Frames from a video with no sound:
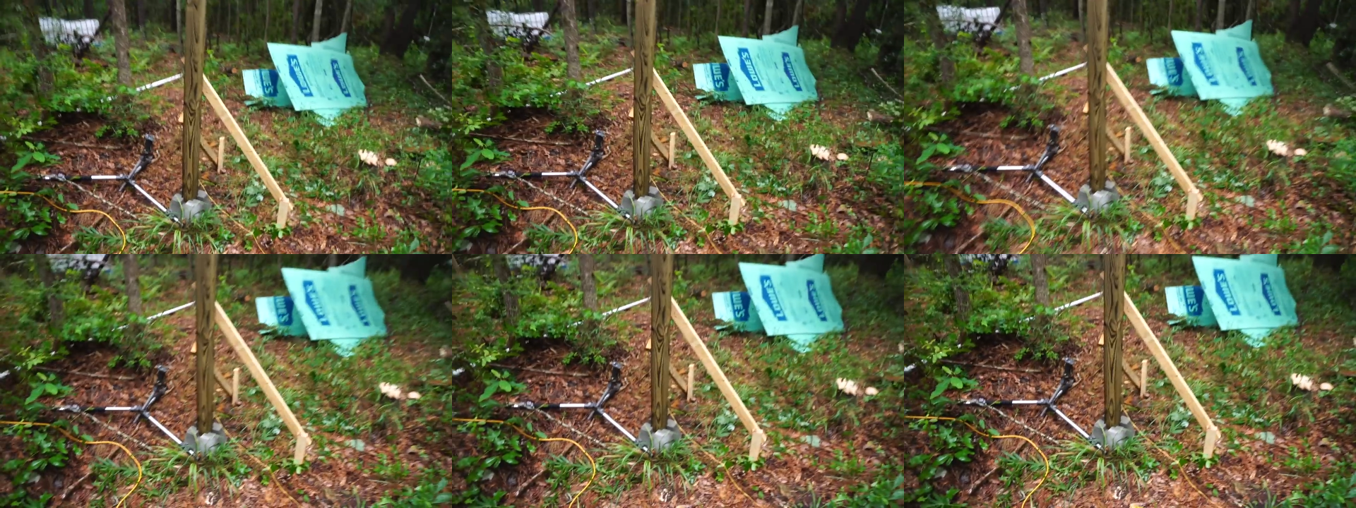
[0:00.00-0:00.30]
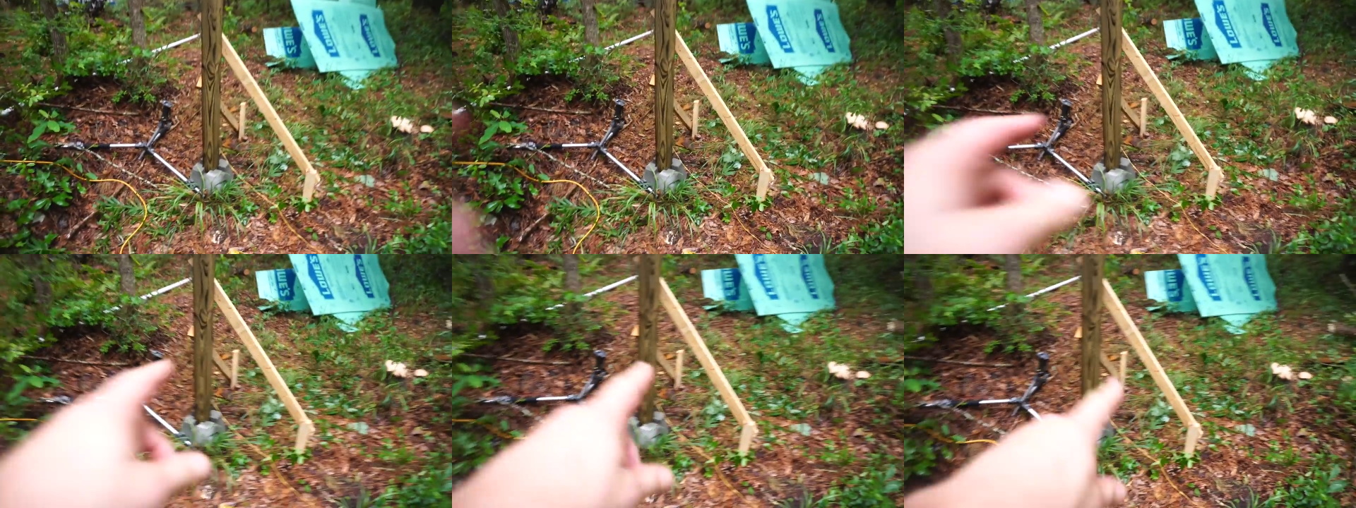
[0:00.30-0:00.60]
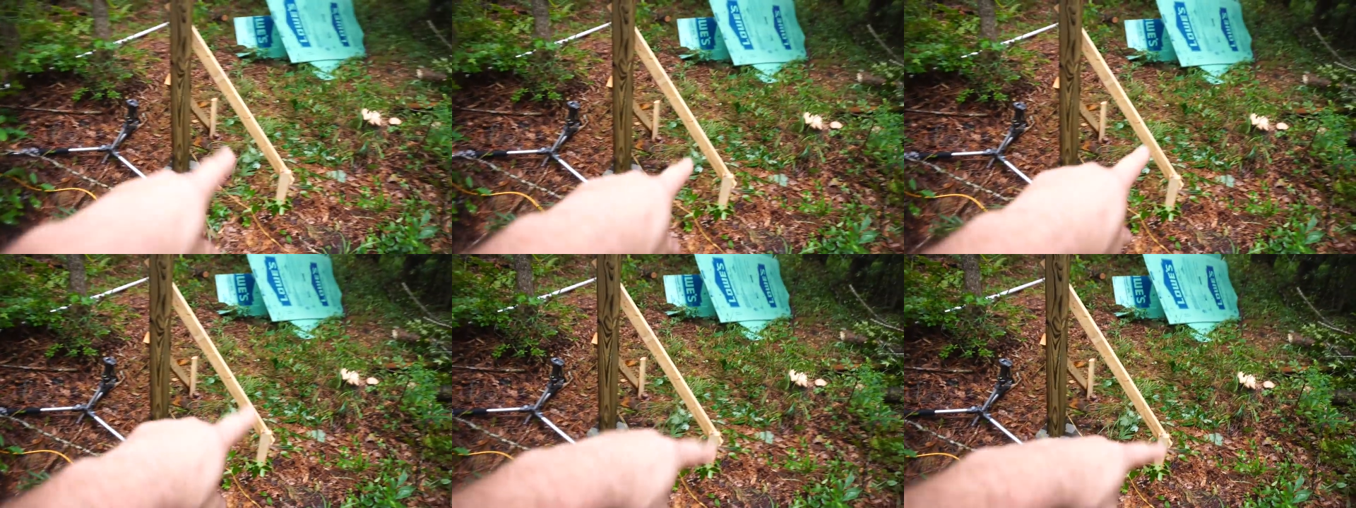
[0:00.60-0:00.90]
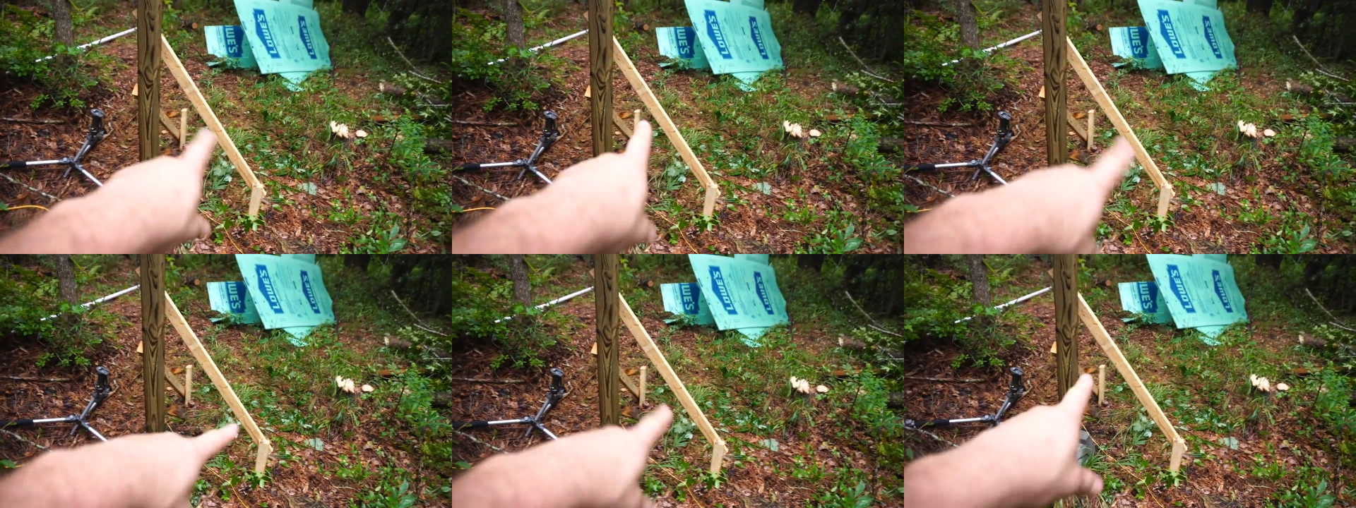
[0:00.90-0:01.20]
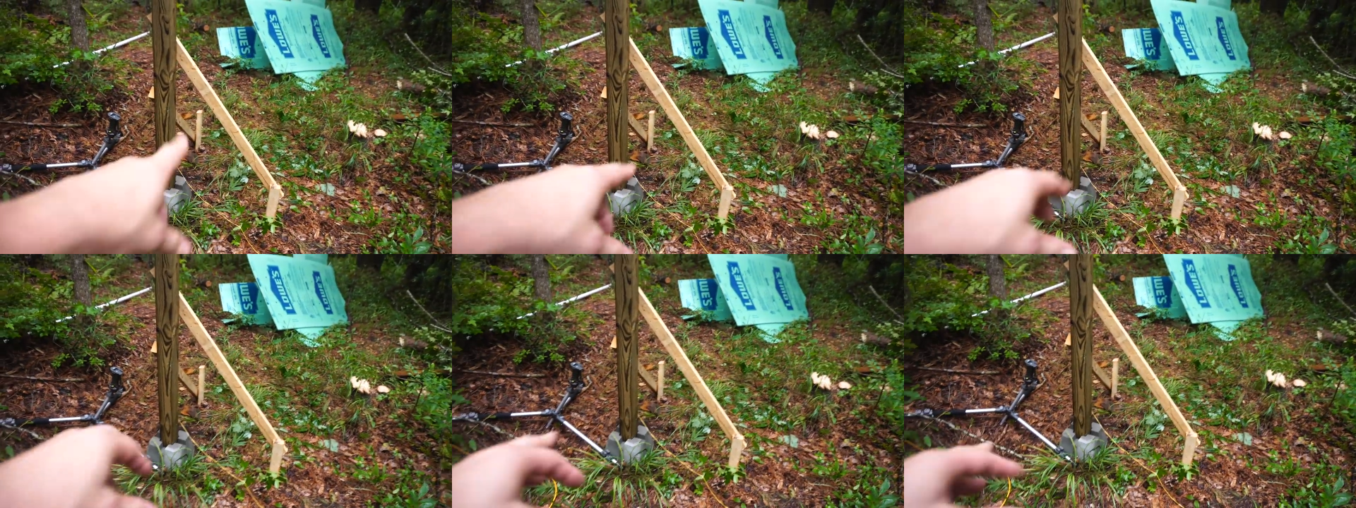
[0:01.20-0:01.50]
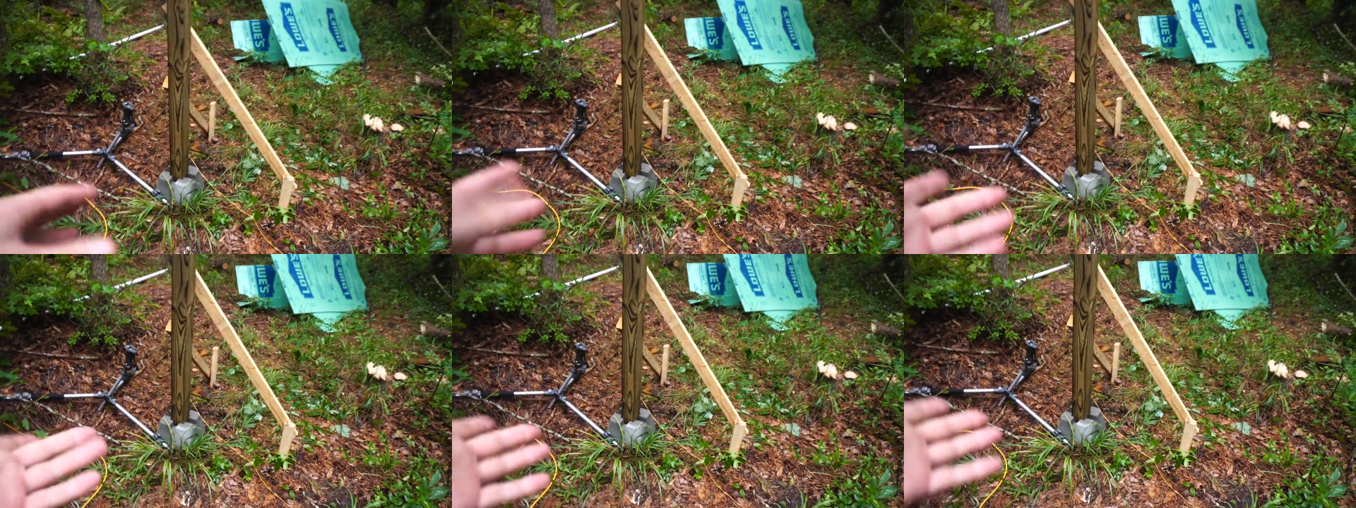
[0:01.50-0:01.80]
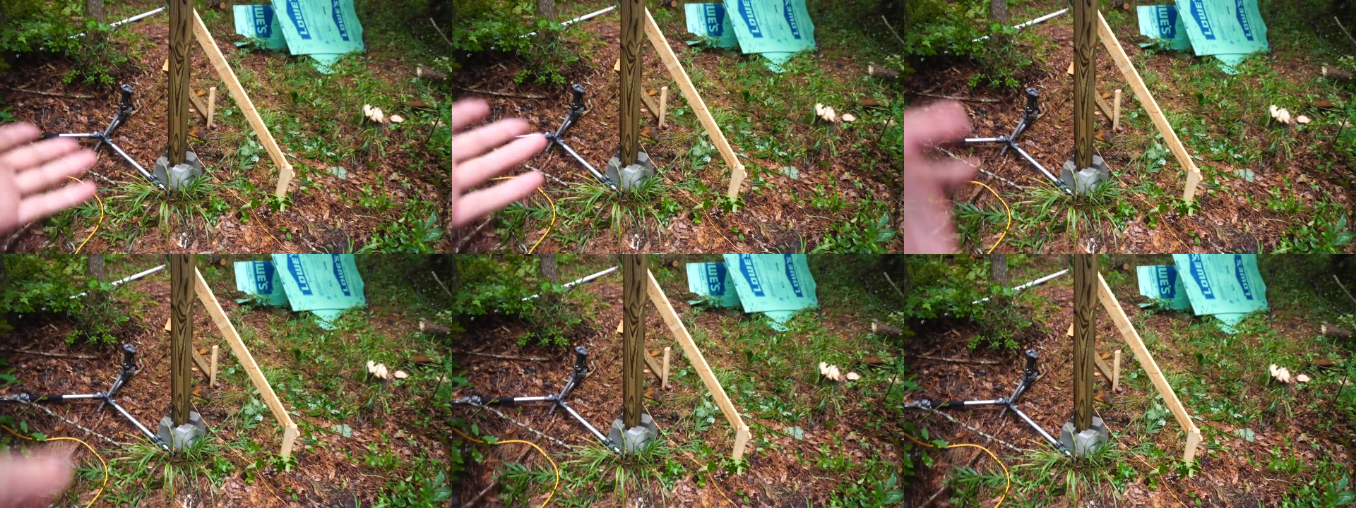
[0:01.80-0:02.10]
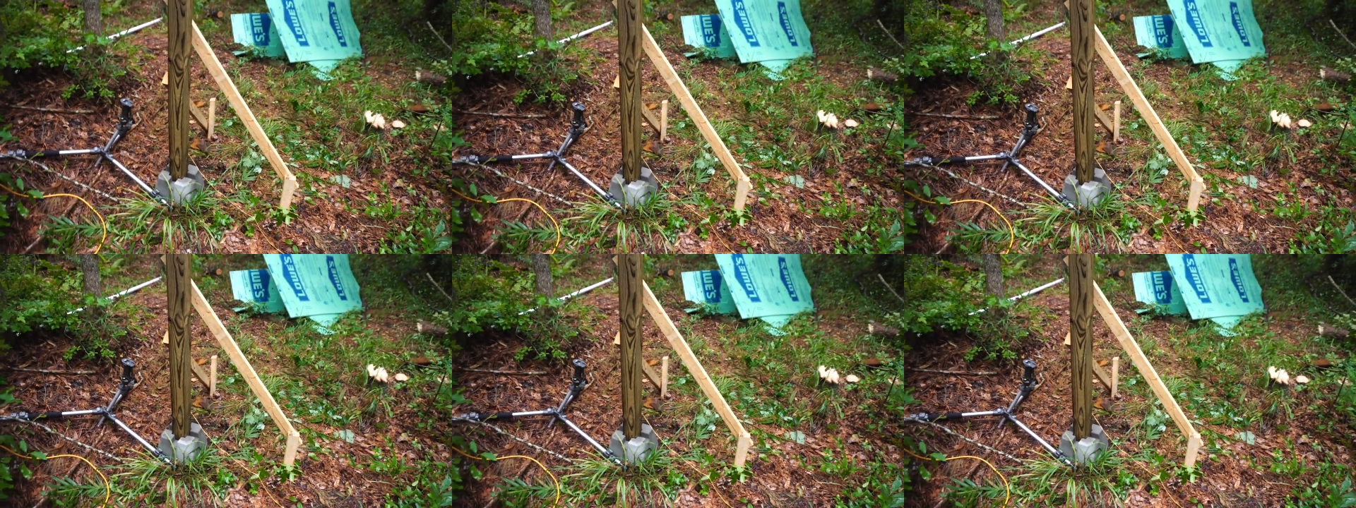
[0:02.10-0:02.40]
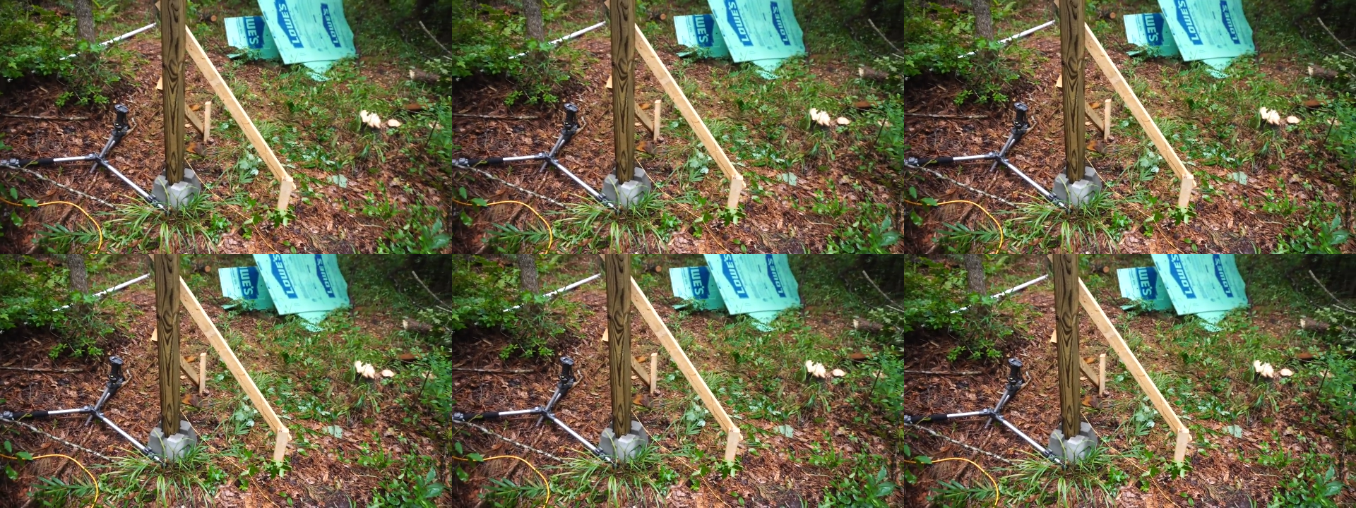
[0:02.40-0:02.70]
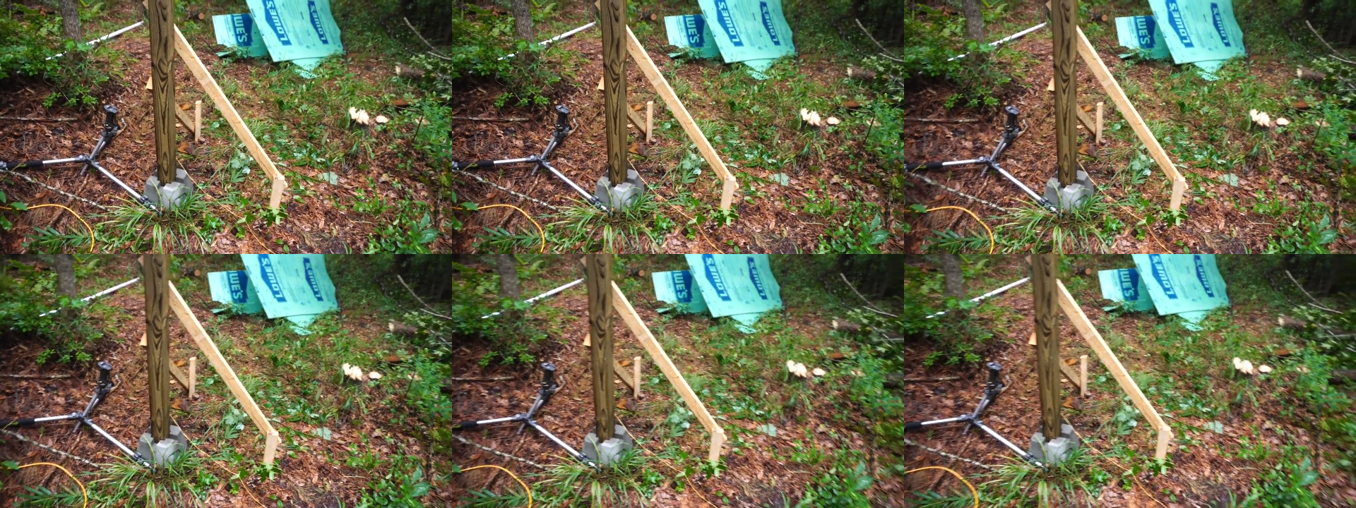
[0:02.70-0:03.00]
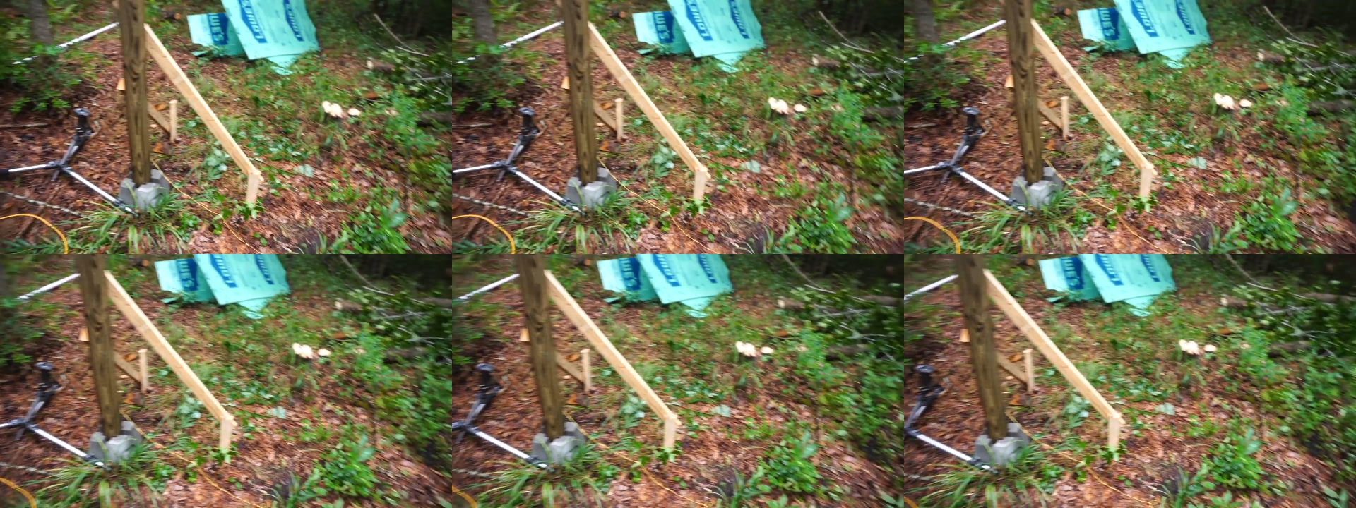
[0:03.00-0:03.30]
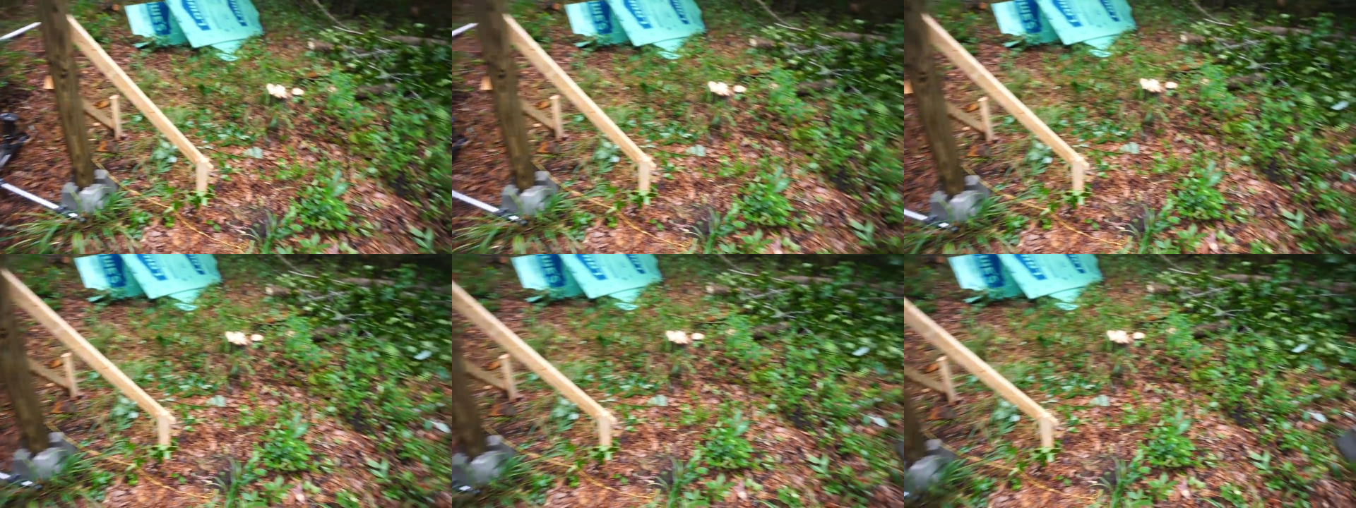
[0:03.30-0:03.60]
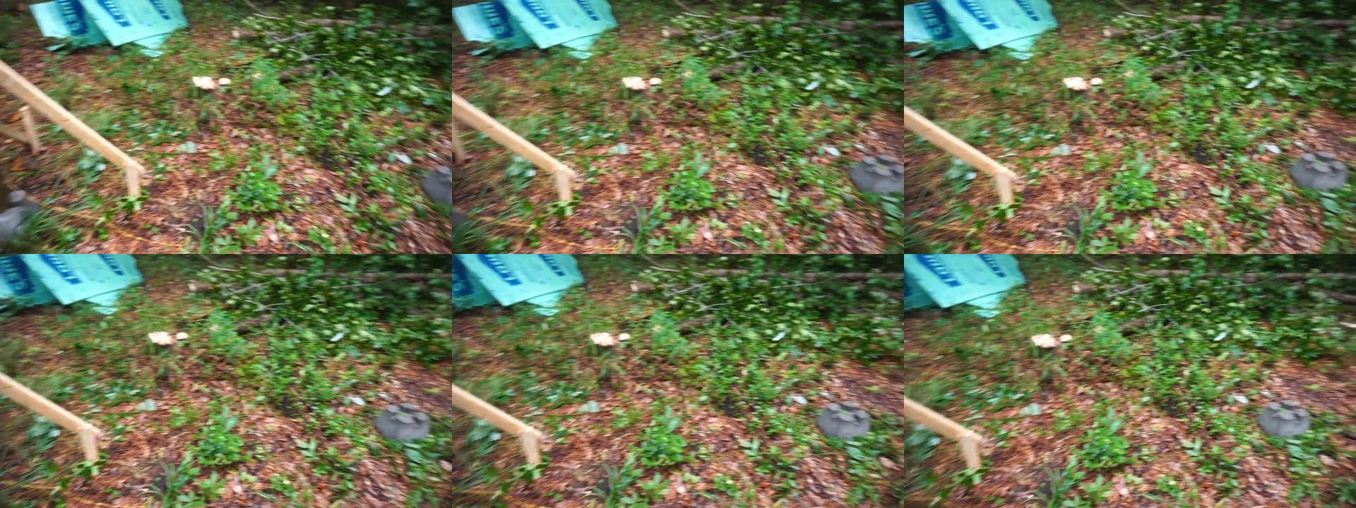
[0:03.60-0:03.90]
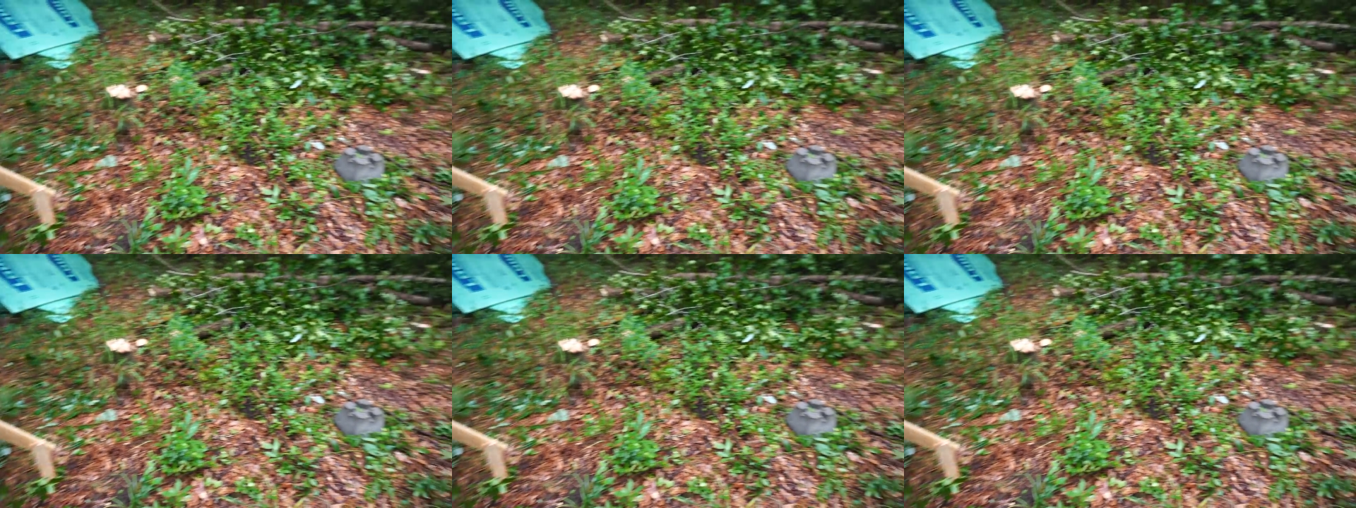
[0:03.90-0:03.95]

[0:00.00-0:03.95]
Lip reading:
Nobody's mouth can be seen.